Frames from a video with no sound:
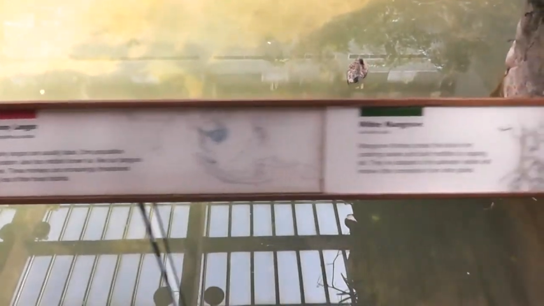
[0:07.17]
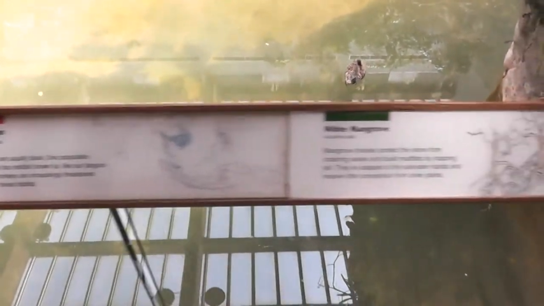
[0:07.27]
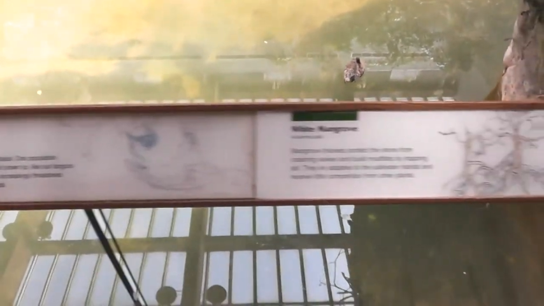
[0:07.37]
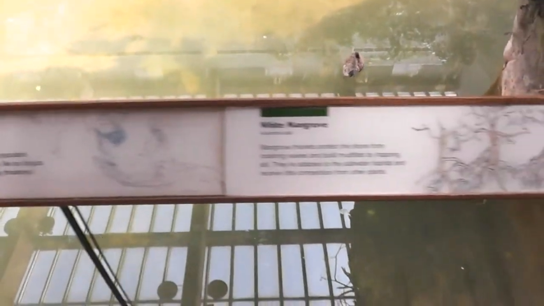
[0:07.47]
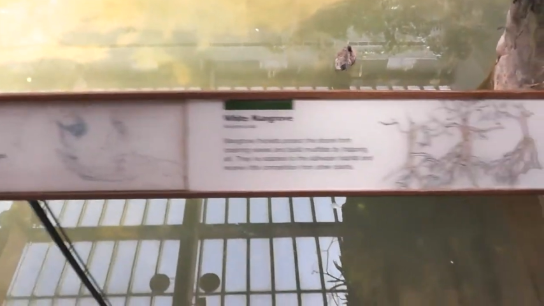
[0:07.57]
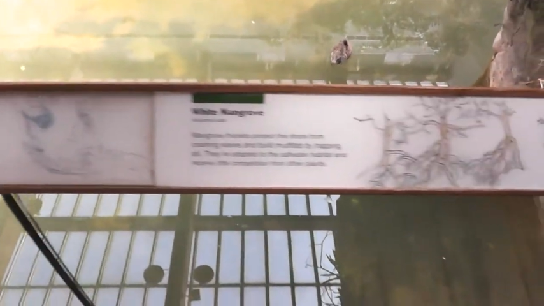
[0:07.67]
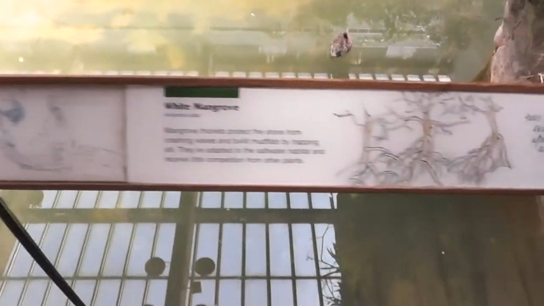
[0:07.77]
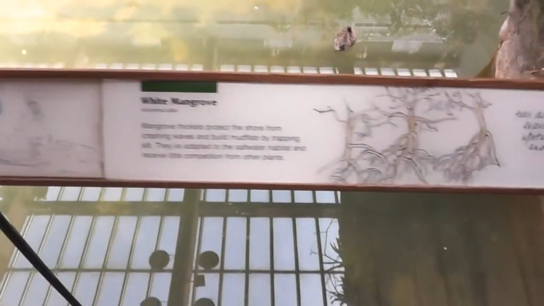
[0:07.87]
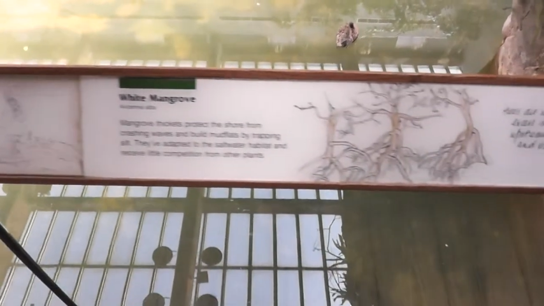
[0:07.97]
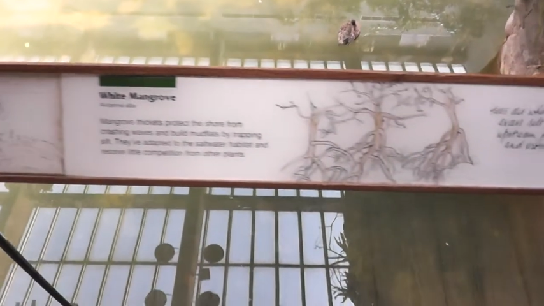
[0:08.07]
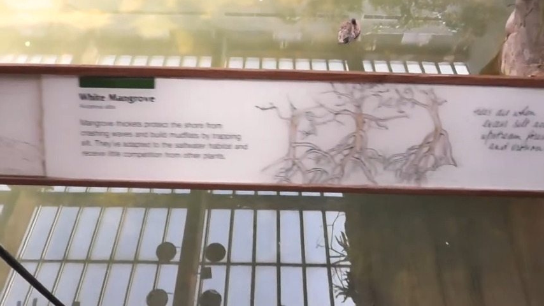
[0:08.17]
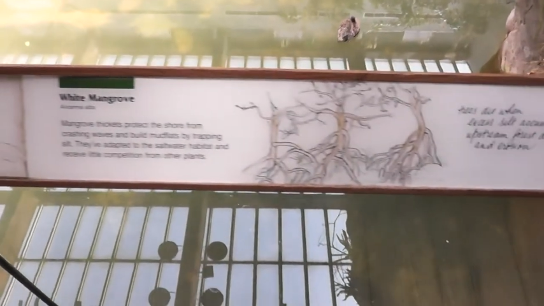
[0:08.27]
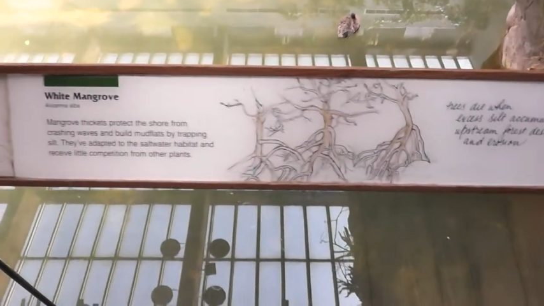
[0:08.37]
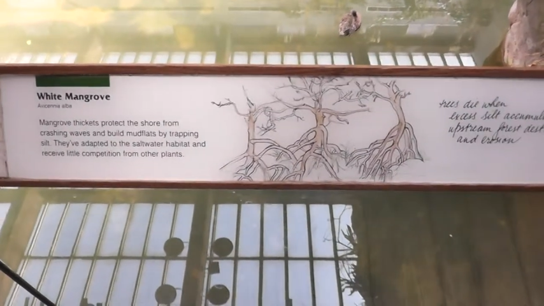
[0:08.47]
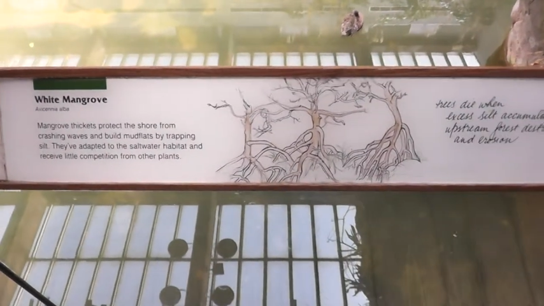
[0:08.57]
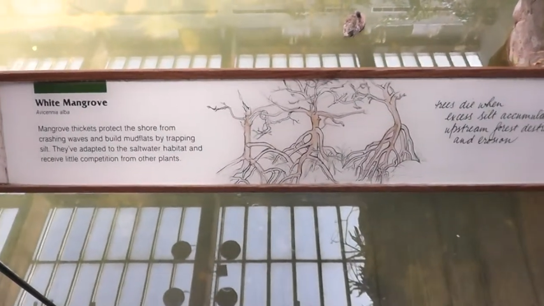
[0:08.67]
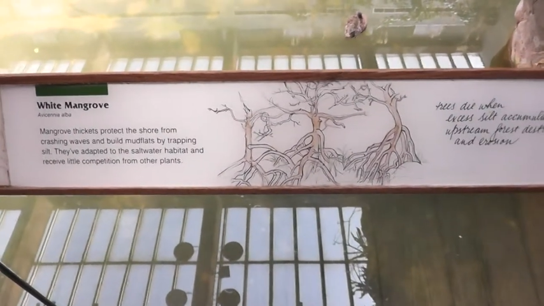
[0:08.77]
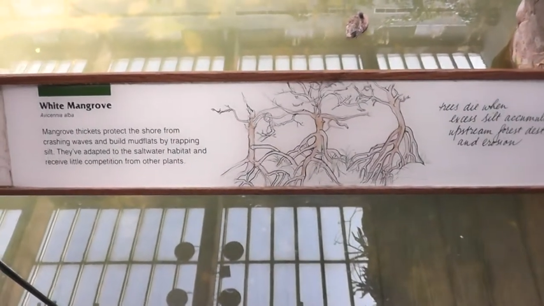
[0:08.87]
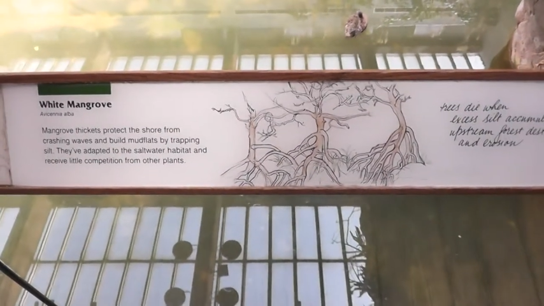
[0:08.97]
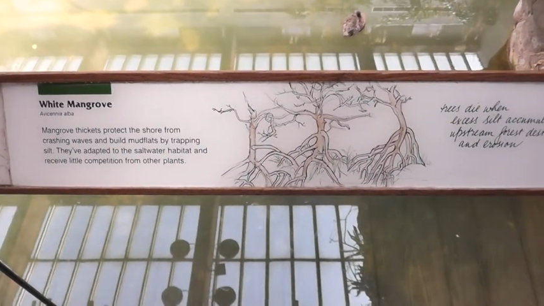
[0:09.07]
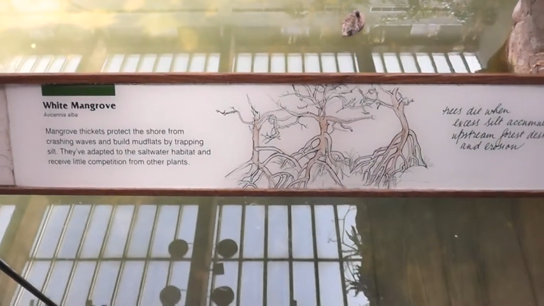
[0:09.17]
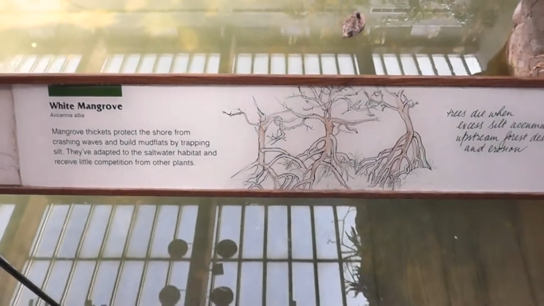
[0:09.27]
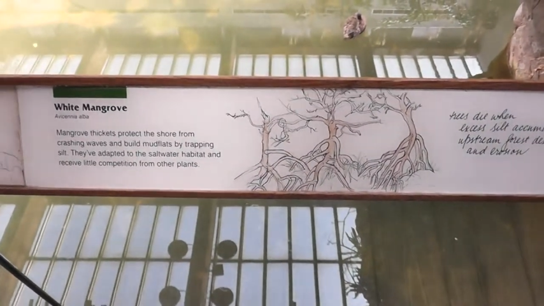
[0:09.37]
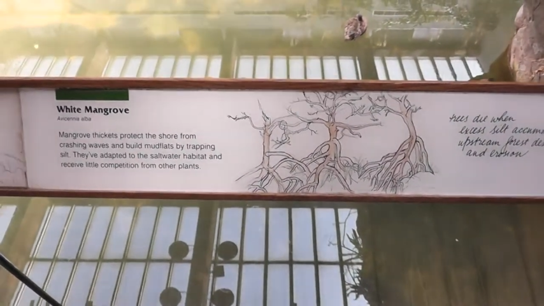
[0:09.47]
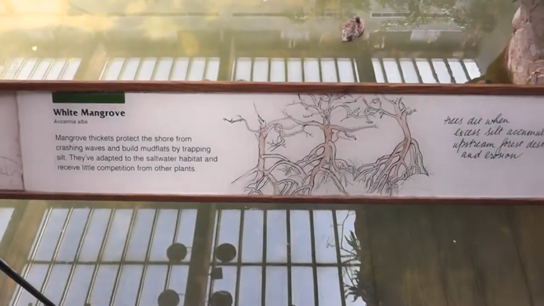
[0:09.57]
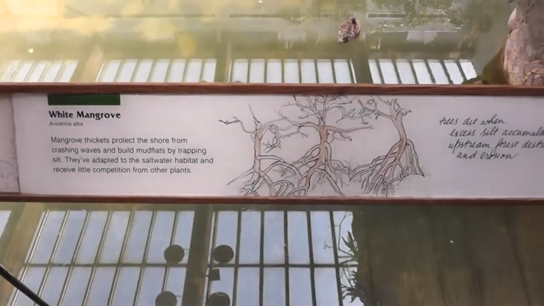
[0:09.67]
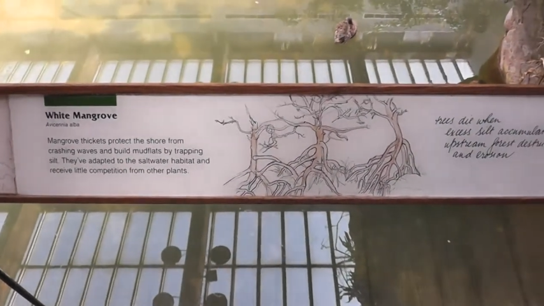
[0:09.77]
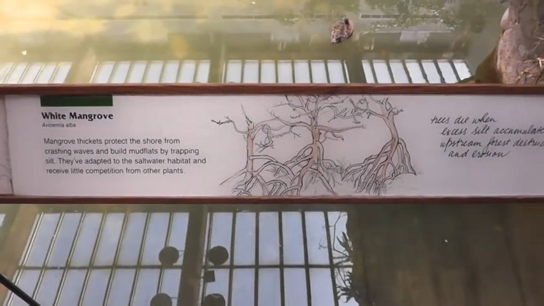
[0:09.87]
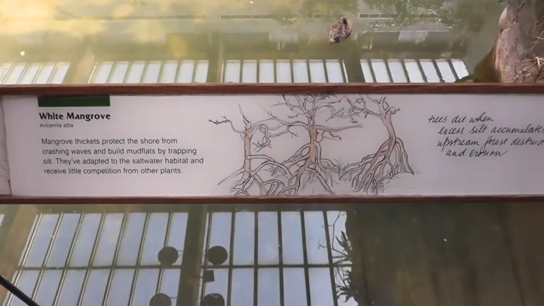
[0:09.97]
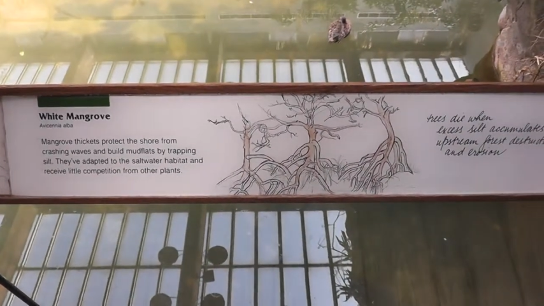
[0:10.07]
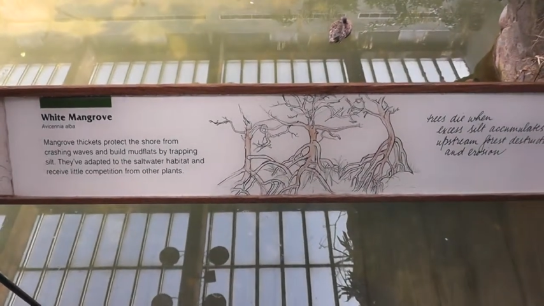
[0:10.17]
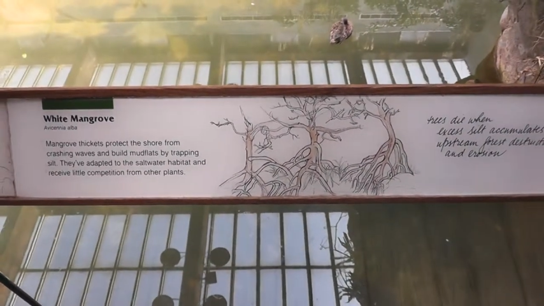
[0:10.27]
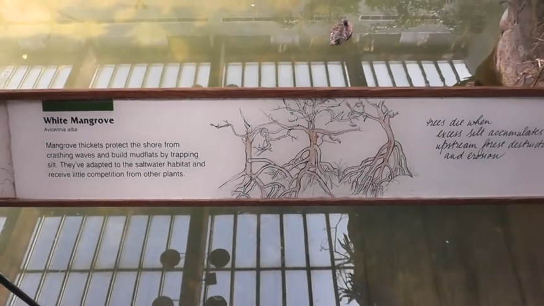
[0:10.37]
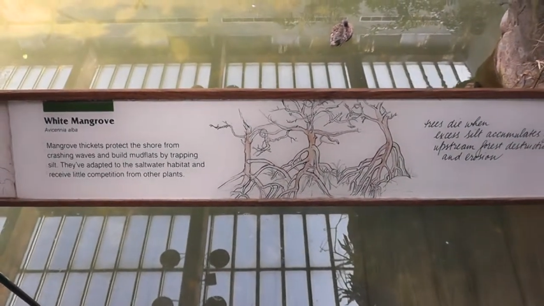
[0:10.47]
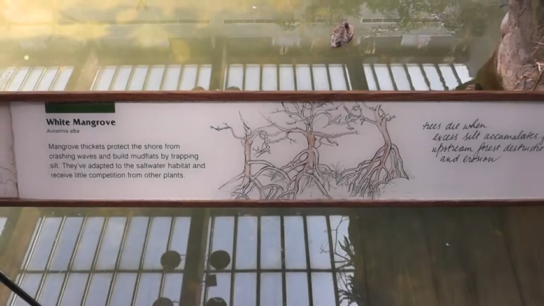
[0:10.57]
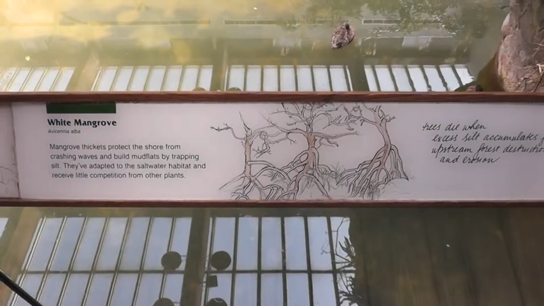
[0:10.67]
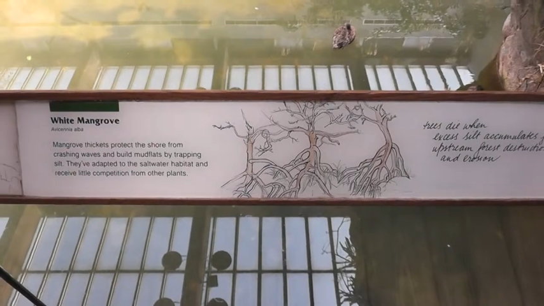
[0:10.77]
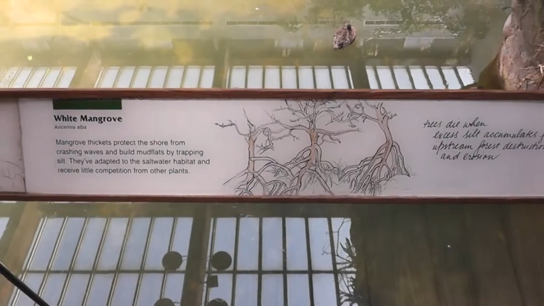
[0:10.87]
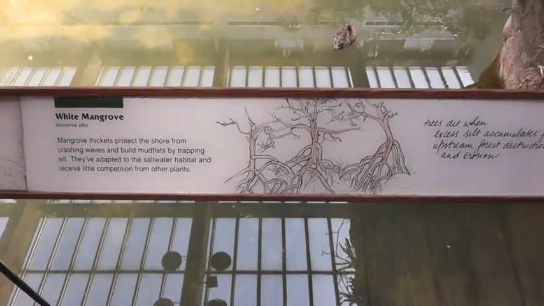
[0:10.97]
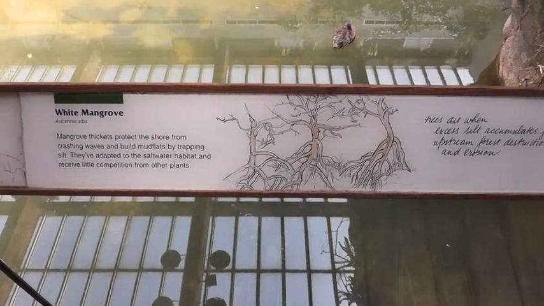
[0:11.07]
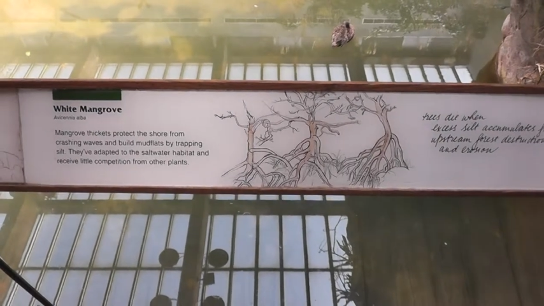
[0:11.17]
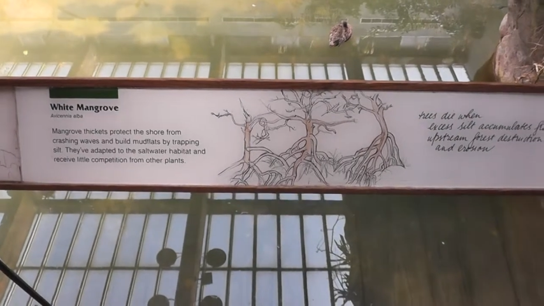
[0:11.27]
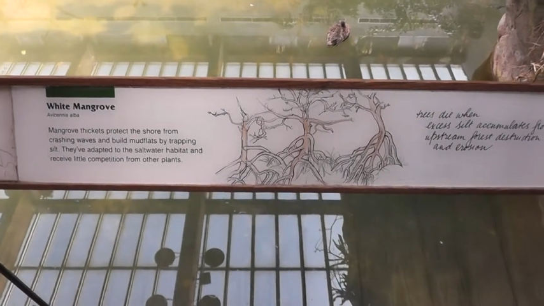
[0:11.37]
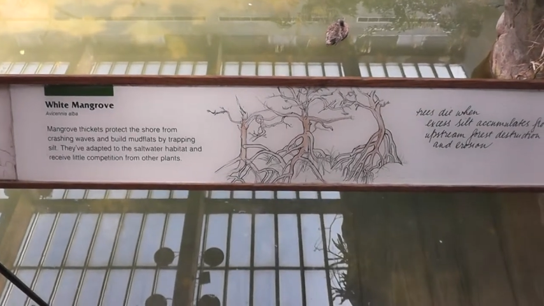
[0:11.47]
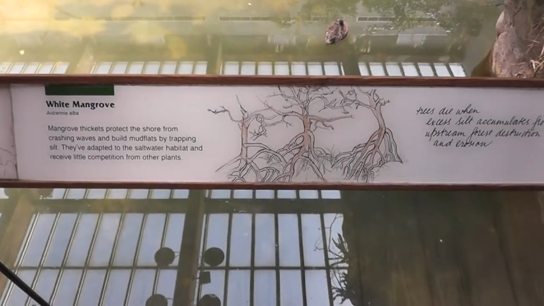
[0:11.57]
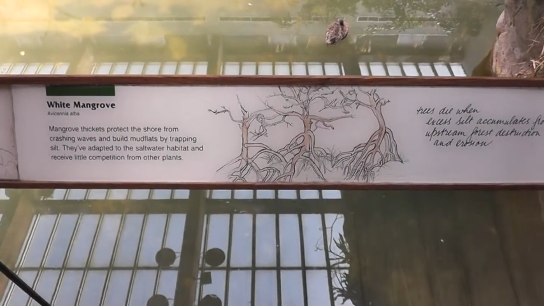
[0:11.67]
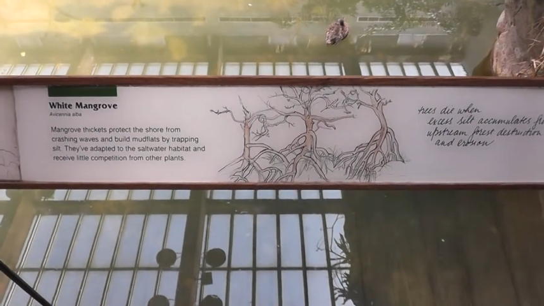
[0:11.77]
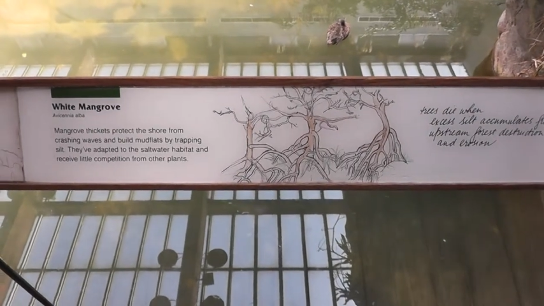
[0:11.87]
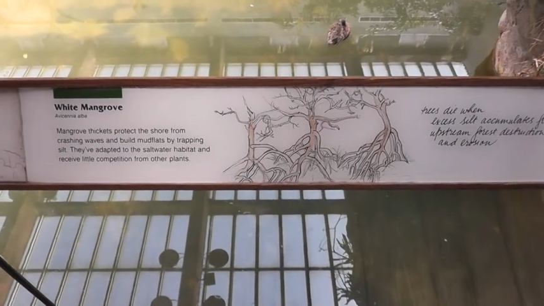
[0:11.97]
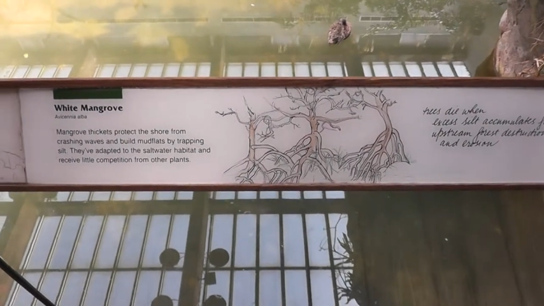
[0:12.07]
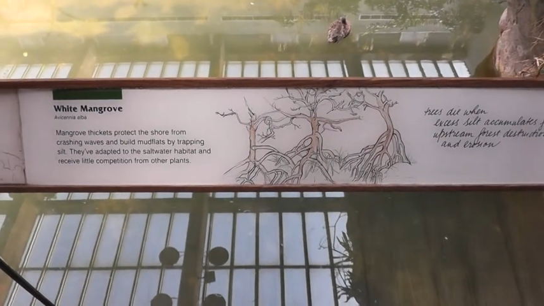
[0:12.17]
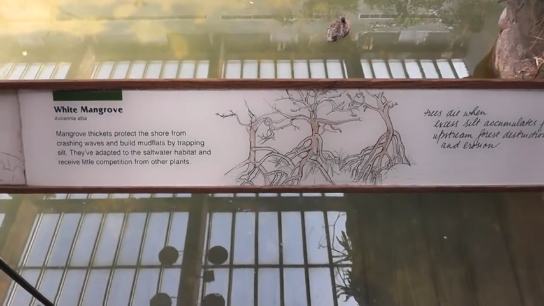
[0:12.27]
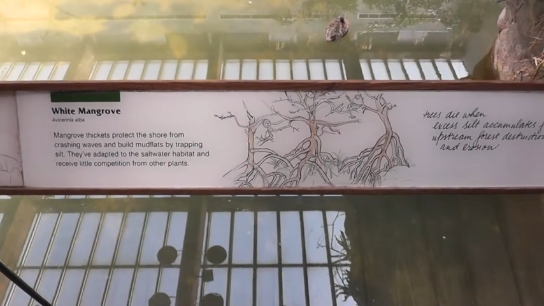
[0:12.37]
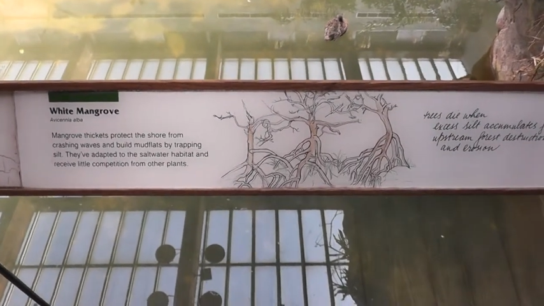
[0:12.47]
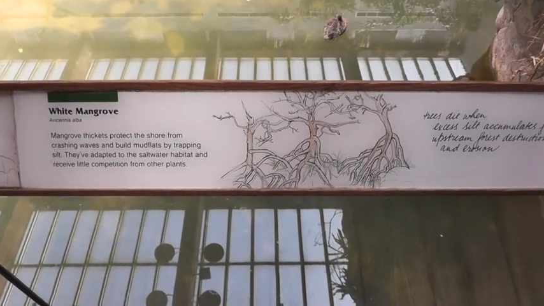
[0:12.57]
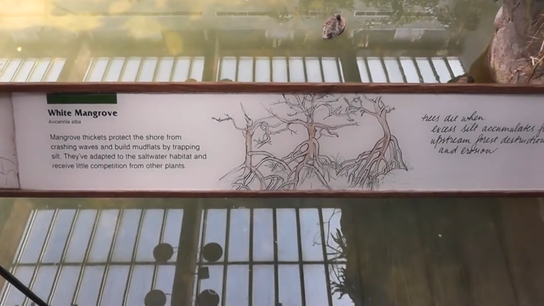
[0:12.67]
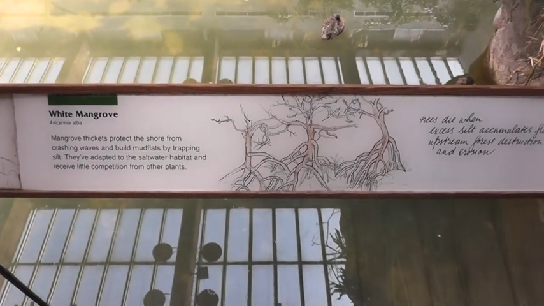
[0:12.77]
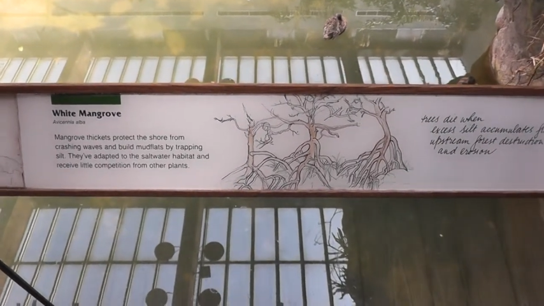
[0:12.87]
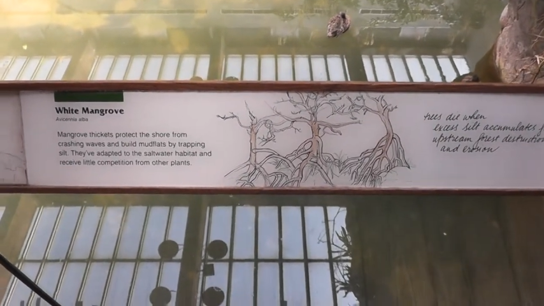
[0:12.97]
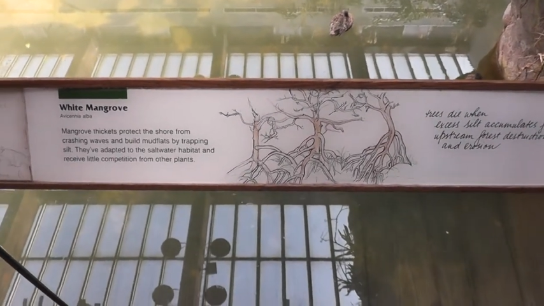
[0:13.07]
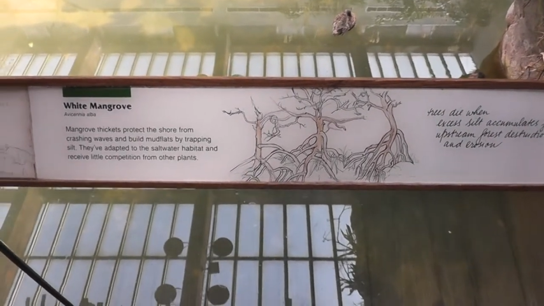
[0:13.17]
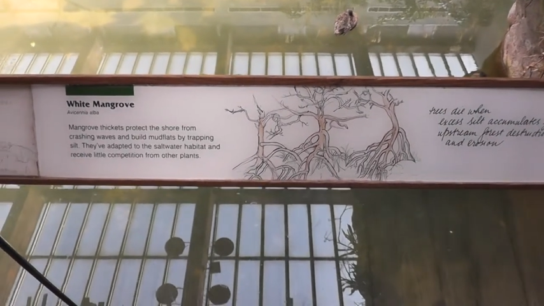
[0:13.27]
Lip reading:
(no speaker visible)